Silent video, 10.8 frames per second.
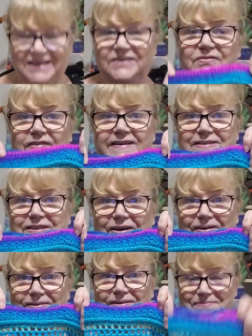he'd
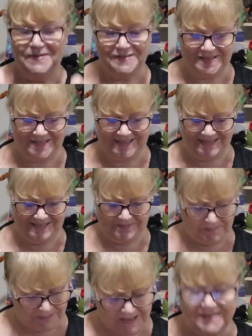vetoed the moss stitch,
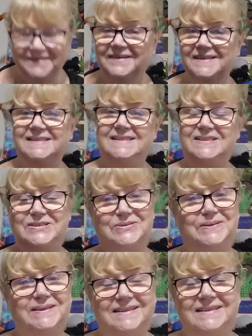but I did
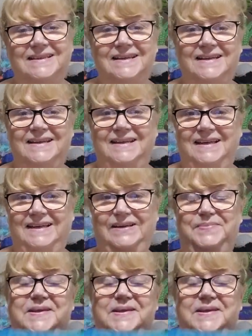do it and